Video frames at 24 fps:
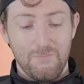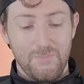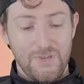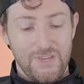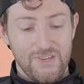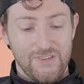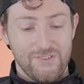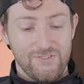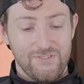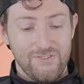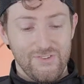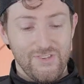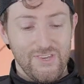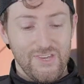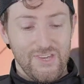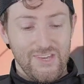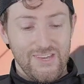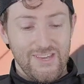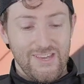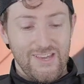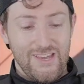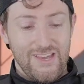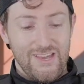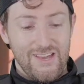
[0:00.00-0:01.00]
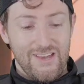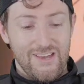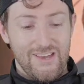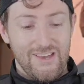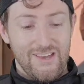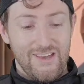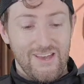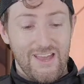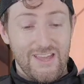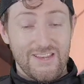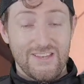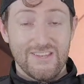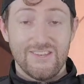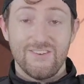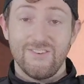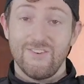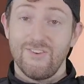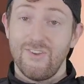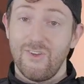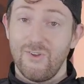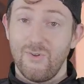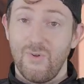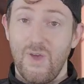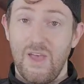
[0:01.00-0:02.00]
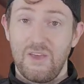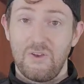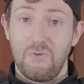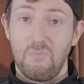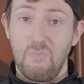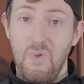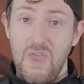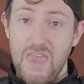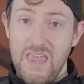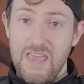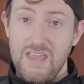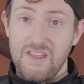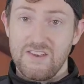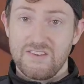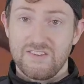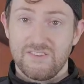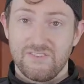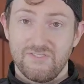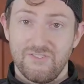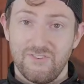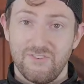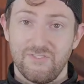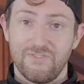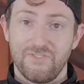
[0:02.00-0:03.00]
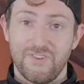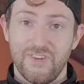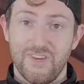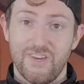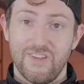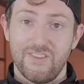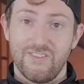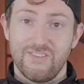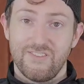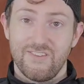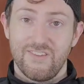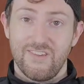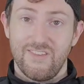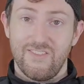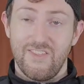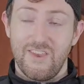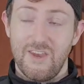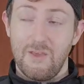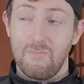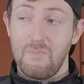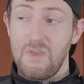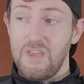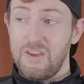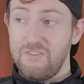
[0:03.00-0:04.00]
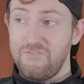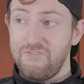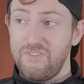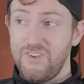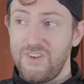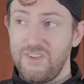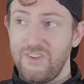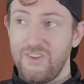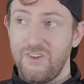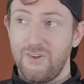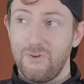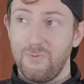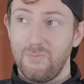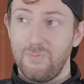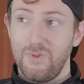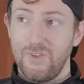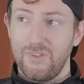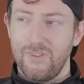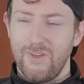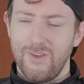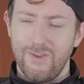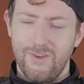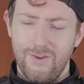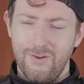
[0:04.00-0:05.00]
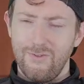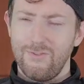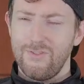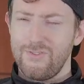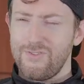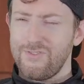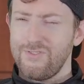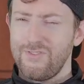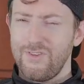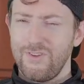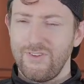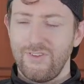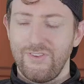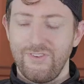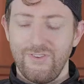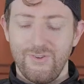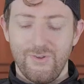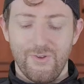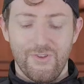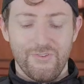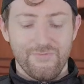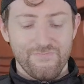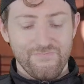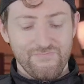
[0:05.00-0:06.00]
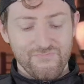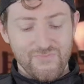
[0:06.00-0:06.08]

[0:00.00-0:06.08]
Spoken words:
because I didn't know how to paint Nerf guns, and then I made a video being like, oh, this is how you do it.